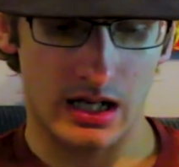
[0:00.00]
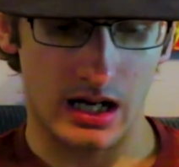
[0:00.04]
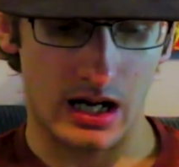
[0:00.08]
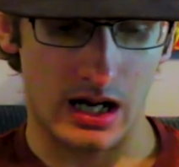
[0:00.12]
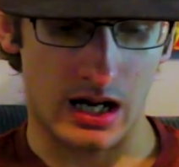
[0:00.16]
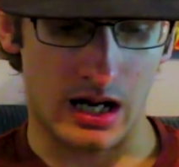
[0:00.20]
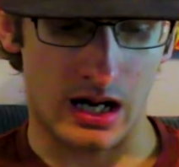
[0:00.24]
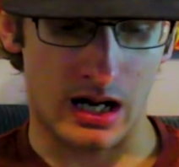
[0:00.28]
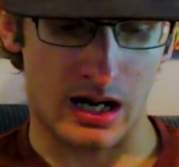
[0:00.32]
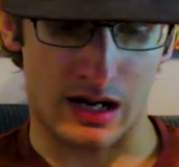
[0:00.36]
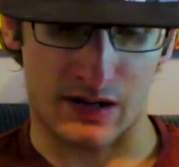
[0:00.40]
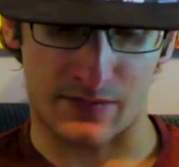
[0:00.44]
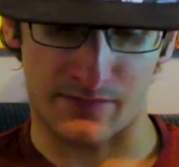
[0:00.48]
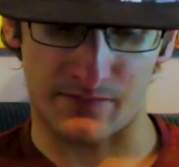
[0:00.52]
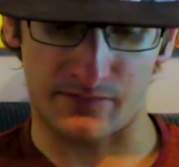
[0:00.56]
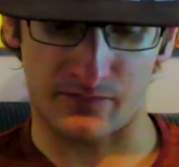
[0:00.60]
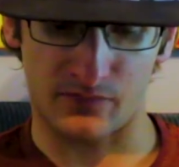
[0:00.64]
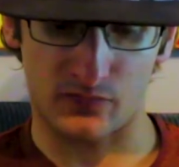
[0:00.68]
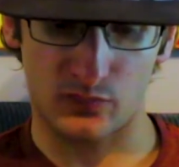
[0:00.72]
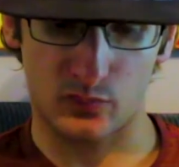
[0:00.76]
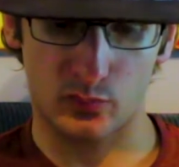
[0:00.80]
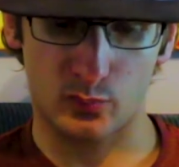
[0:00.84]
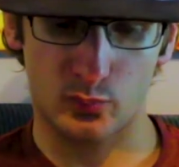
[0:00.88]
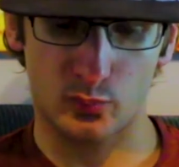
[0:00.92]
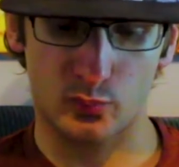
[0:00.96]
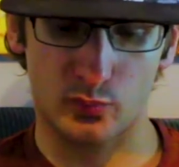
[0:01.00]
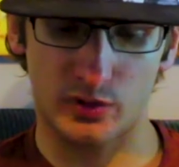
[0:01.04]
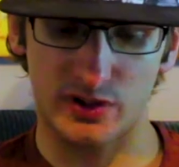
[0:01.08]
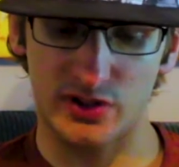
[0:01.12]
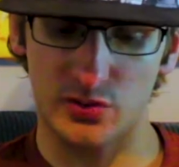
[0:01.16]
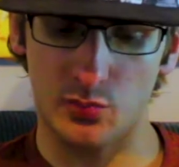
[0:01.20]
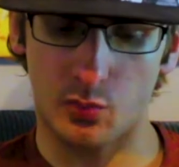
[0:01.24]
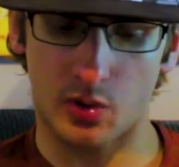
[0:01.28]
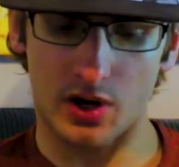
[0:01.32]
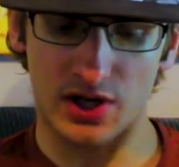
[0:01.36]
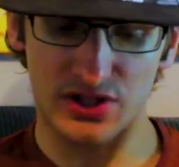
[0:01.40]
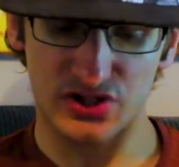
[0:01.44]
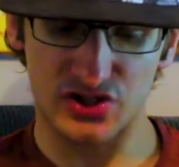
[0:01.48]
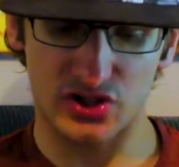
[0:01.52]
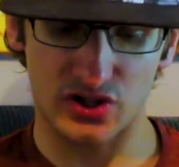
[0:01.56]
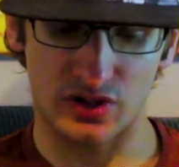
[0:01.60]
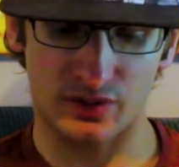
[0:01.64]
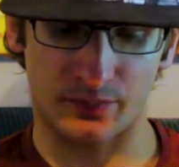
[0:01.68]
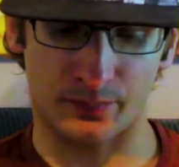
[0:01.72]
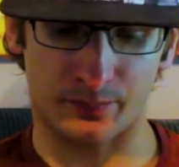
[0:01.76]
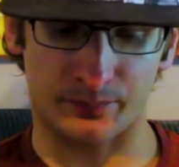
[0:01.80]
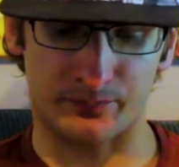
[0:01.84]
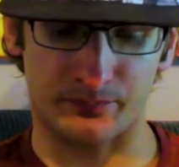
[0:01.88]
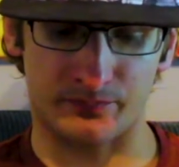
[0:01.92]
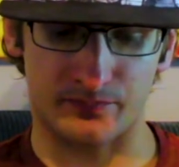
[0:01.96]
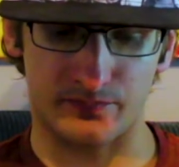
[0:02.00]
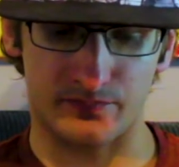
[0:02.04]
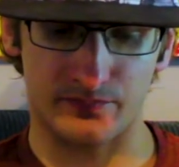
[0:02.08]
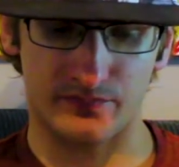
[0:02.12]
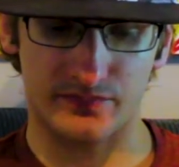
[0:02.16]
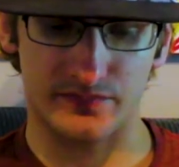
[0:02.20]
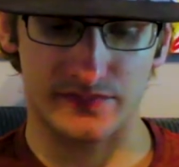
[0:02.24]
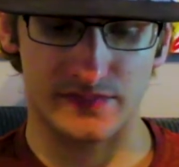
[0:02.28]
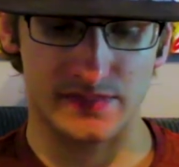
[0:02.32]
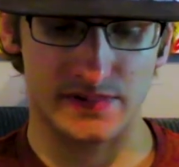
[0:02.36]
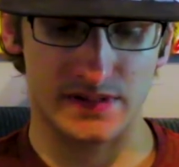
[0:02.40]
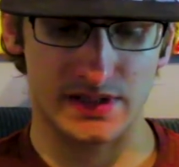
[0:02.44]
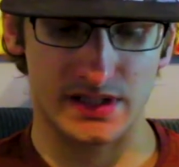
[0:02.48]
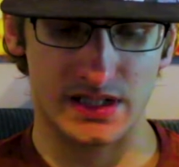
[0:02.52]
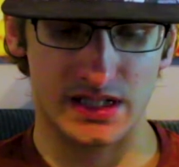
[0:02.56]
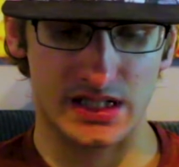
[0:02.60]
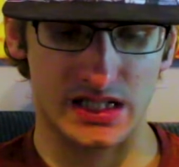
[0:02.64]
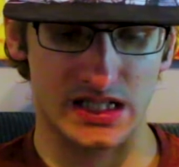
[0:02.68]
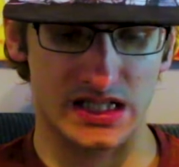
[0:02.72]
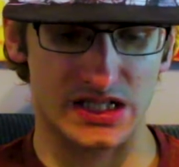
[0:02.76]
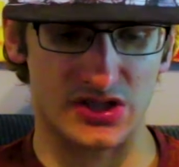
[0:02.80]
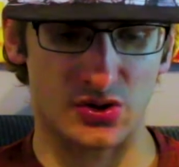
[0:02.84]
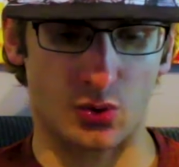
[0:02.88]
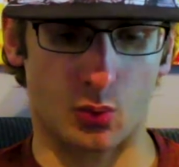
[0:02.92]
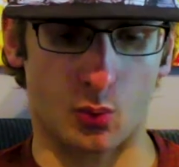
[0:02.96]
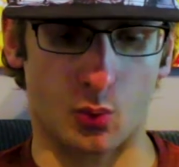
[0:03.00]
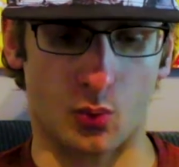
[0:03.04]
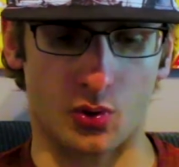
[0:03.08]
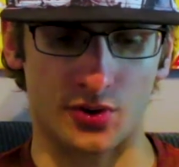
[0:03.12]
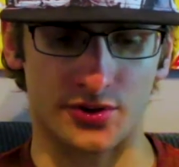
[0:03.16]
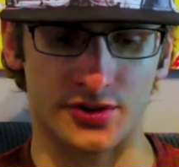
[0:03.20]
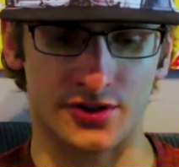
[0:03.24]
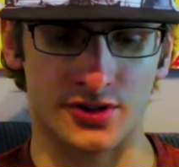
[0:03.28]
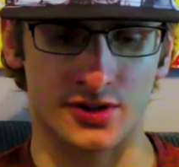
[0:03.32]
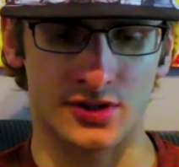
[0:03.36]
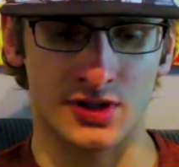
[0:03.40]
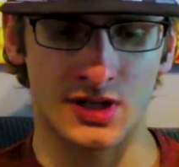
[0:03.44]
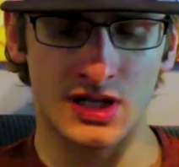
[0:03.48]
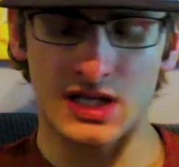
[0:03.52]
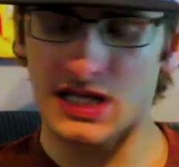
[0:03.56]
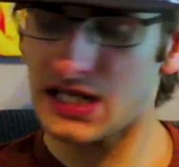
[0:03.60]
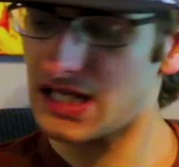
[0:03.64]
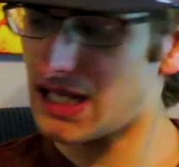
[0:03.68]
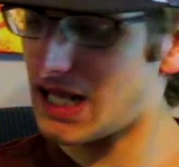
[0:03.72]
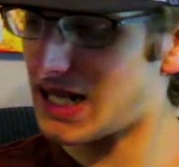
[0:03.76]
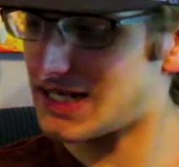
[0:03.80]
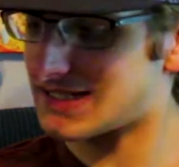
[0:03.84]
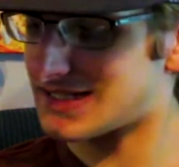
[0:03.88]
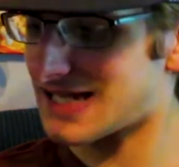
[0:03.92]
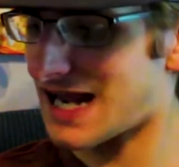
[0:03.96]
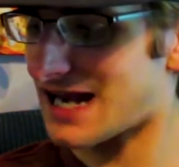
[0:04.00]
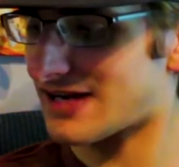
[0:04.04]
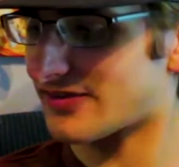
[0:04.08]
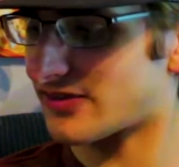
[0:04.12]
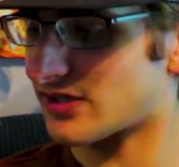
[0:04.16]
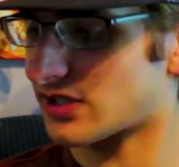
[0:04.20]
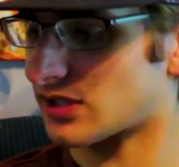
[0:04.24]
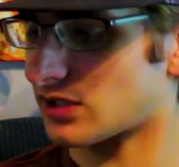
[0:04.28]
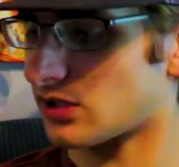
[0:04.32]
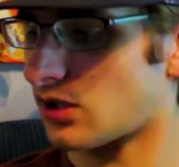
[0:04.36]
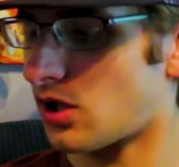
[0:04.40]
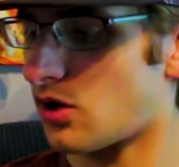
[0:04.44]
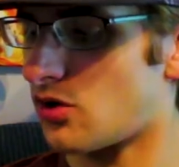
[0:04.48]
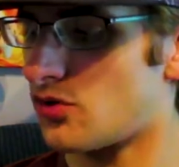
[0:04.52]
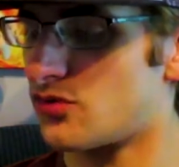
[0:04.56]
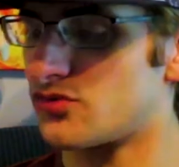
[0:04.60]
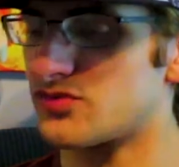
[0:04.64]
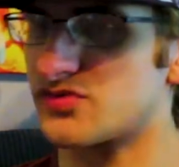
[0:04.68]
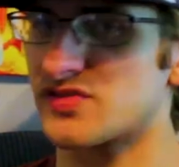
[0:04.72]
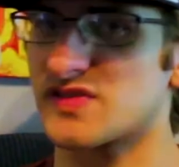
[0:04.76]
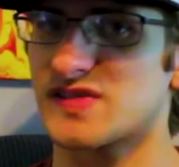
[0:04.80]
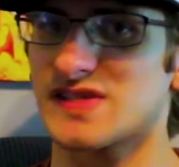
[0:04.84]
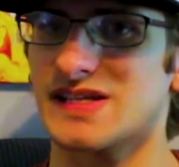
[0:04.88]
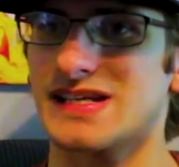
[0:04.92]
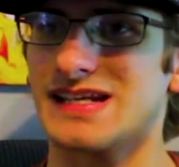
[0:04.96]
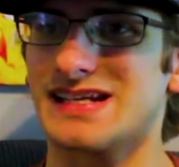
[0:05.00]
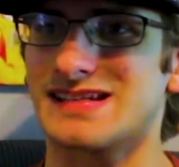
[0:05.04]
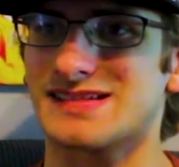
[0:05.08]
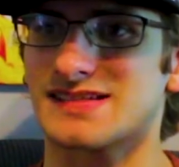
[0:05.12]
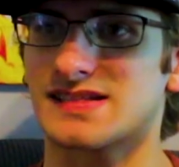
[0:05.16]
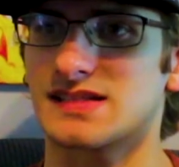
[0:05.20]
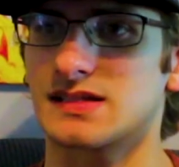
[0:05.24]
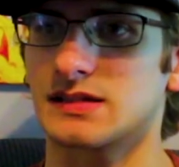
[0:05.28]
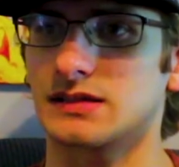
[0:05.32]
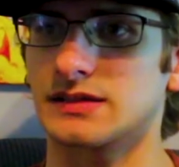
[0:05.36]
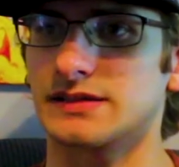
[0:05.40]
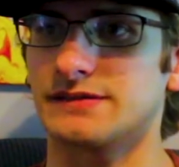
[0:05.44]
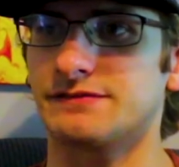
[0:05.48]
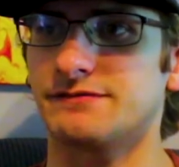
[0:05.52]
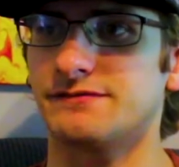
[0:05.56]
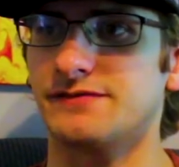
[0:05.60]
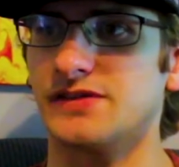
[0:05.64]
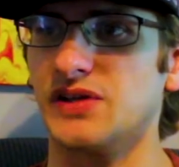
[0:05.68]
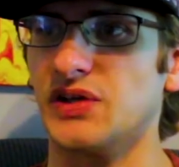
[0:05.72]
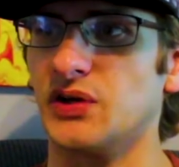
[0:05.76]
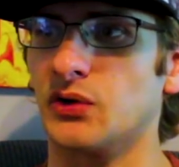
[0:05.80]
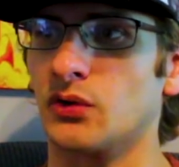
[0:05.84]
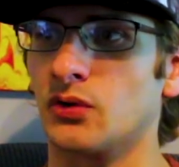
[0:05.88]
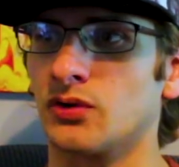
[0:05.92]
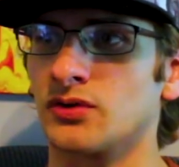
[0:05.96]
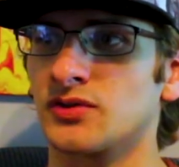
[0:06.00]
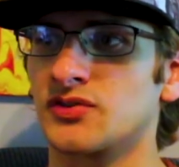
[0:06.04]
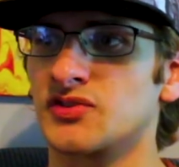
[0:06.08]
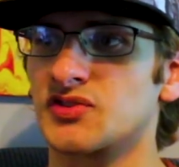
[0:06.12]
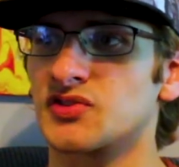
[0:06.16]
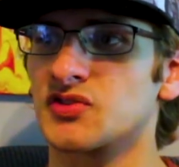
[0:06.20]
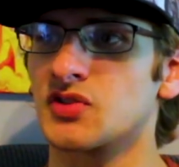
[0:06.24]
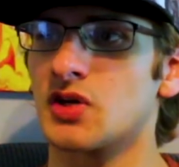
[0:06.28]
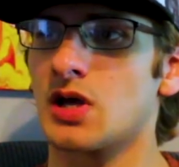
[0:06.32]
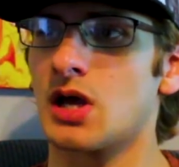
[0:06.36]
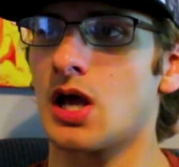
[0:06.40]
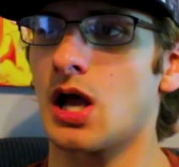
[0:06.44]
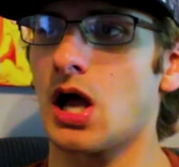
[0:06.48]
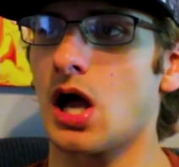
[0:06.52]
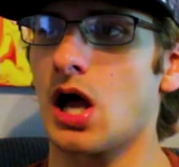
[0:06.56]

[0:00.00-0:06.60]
When you watch them in order, Attack of the Clones instantly feels